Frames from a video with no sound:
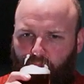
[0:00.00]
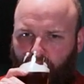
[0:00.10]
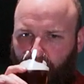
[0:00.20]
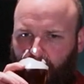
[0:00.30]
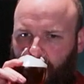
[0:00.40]

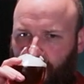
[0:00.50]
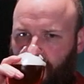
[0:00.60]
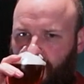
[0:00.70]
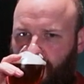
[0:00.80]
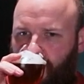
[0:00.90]

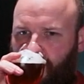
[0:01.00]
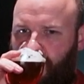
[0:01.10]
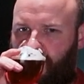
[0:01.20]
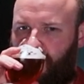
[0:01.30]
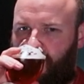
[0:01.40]

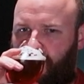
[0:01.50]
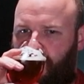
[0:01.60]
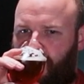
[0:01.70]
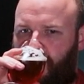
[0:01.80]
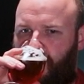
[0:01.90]

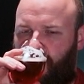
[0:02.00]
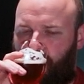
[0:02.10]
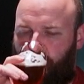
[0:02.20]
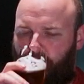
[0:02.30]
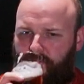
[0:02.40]

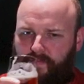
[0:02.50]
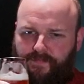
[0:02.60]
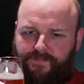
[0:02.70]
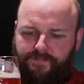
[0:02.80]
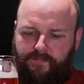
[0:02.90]

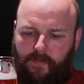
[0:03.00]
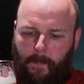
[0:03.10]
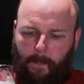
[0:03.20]
No one is speaking in this clip.